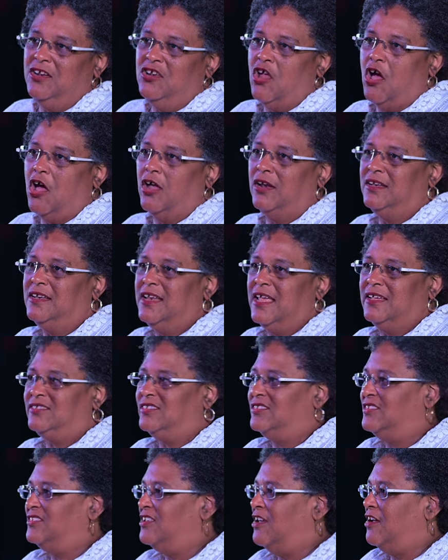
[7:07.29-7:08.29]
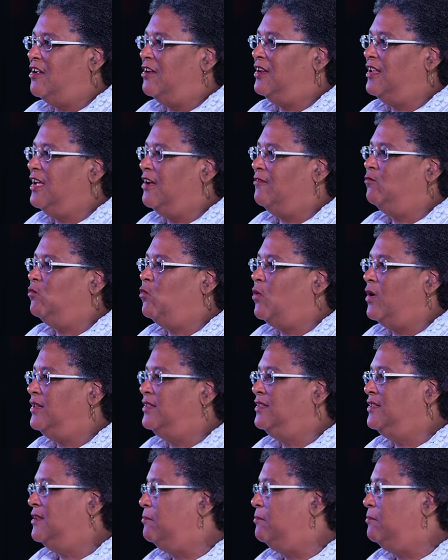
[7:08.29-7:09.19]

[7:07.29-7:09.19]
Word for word: not necessarily have won